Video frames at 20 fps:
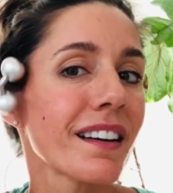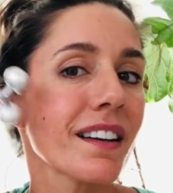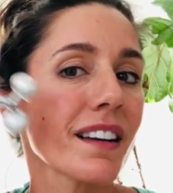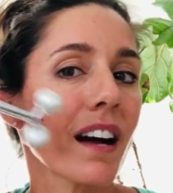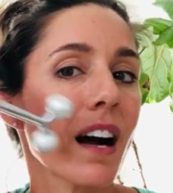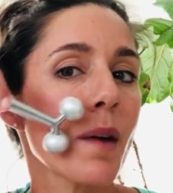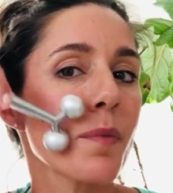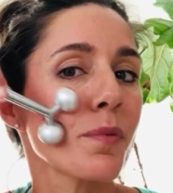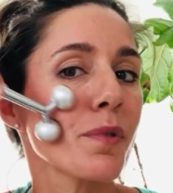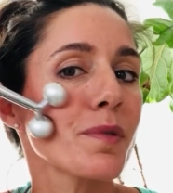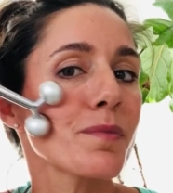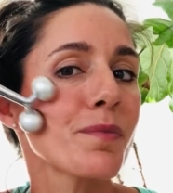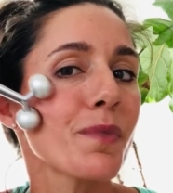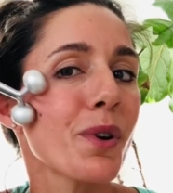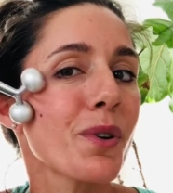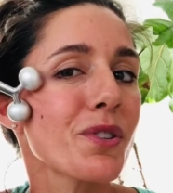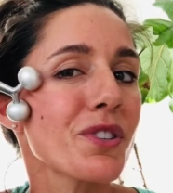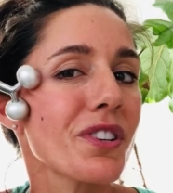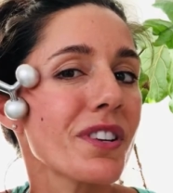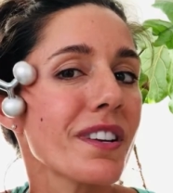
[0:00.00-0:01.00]
Upward
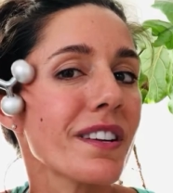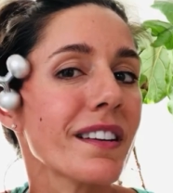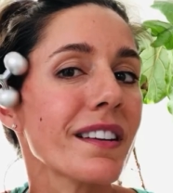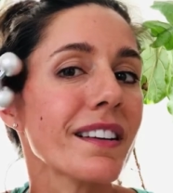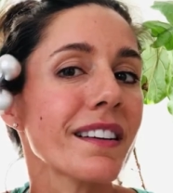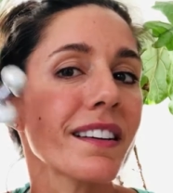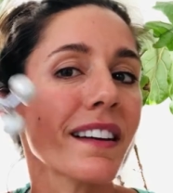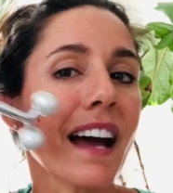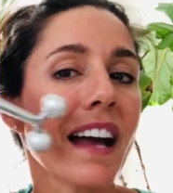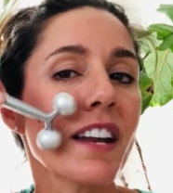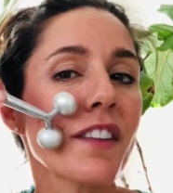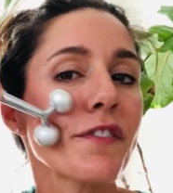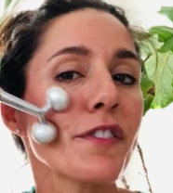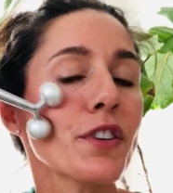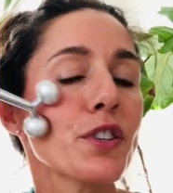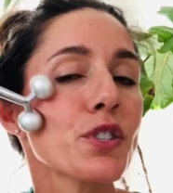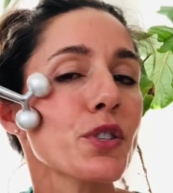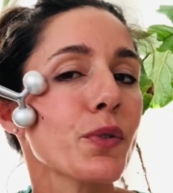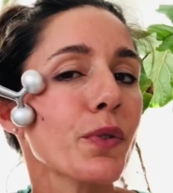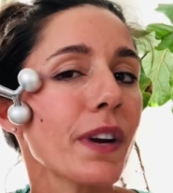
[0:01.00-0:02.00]
motion, and it
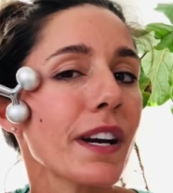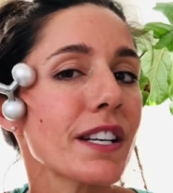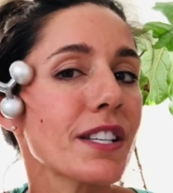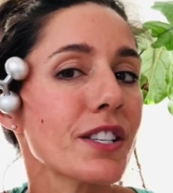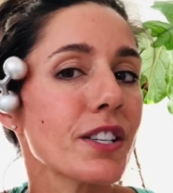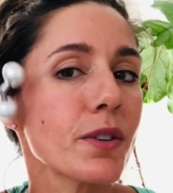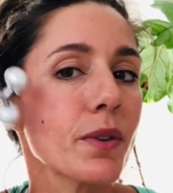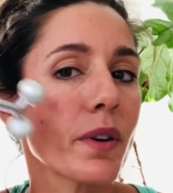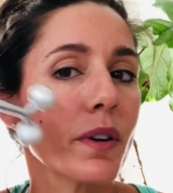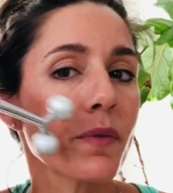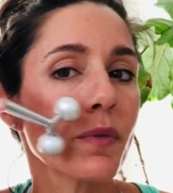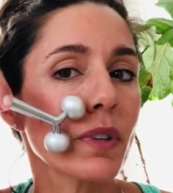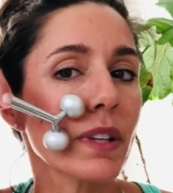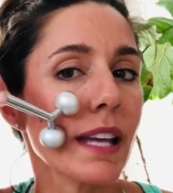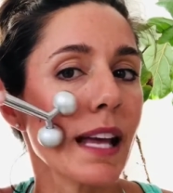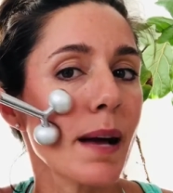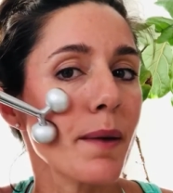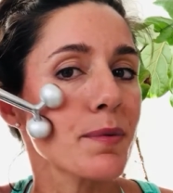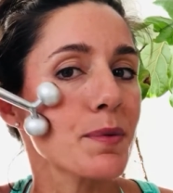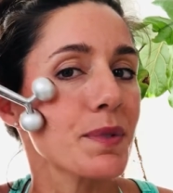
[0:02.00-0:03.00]
feels great too. It really
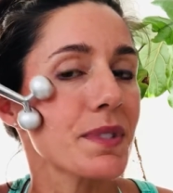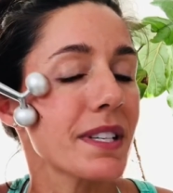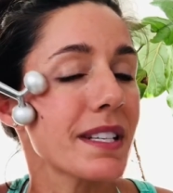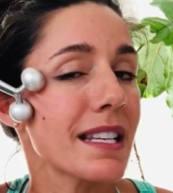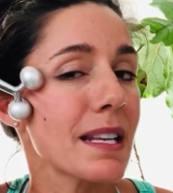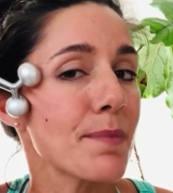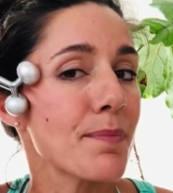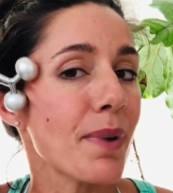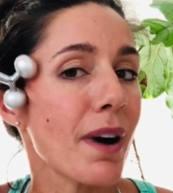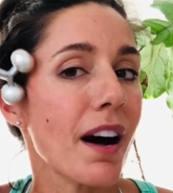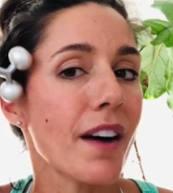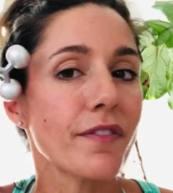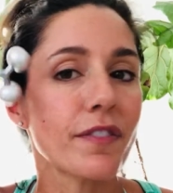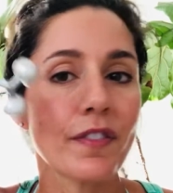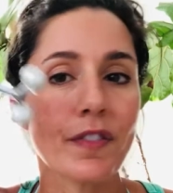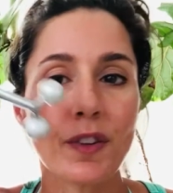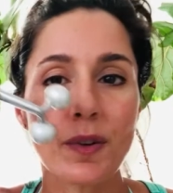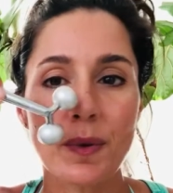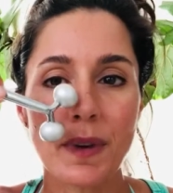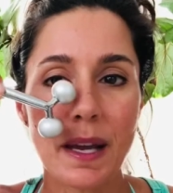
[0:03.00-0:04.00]
helps to depuff
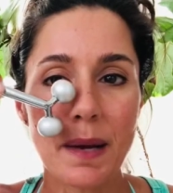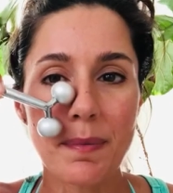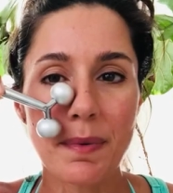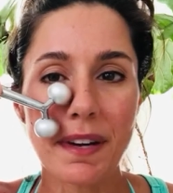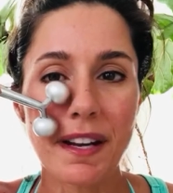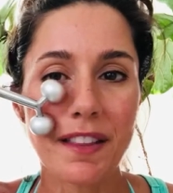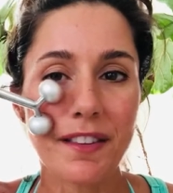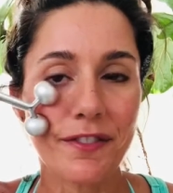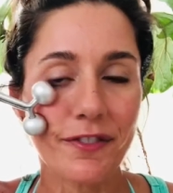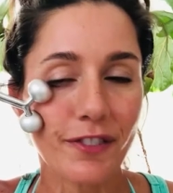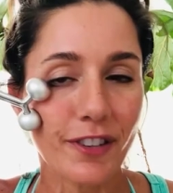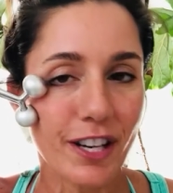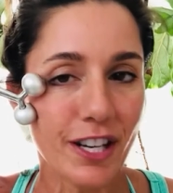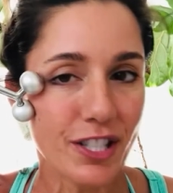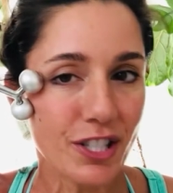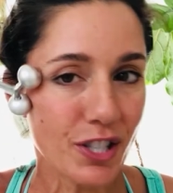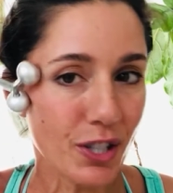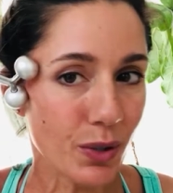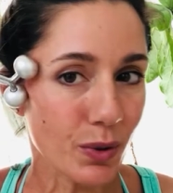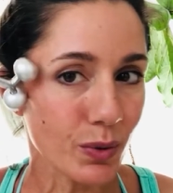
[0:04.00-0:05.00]
if you keep it in the fridge
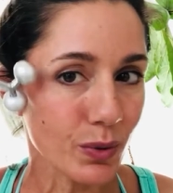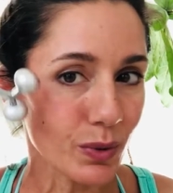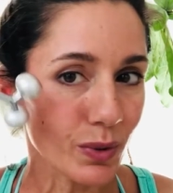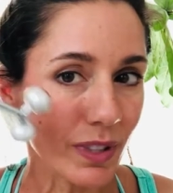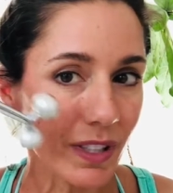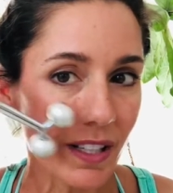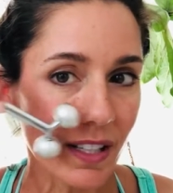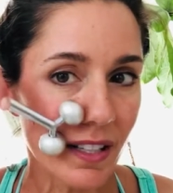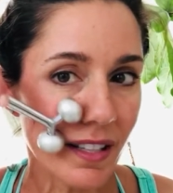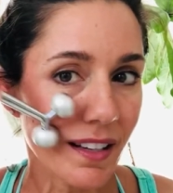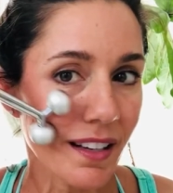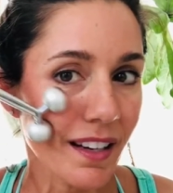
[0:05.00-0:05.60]
to cool it